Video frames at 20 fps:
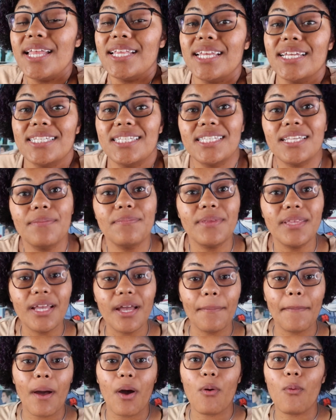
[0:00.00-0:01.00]
There's something
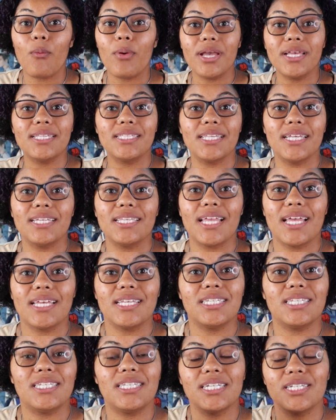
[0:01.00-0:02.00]
about Wasteland
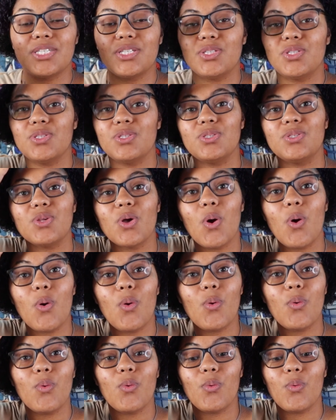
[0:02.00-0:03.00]
that is just
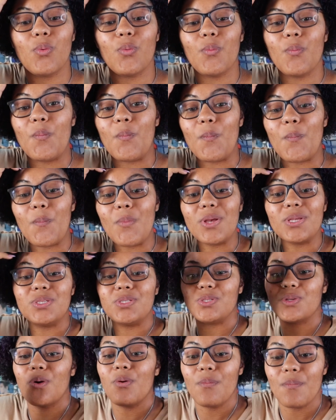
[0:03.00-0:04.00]
so,
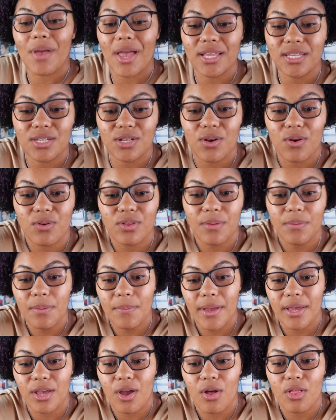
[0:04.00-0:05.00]
it's so magical. Let me
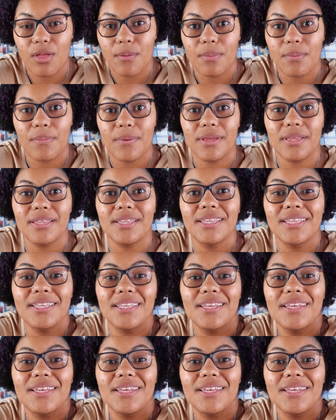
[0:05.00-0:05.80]
back y'all up a bit.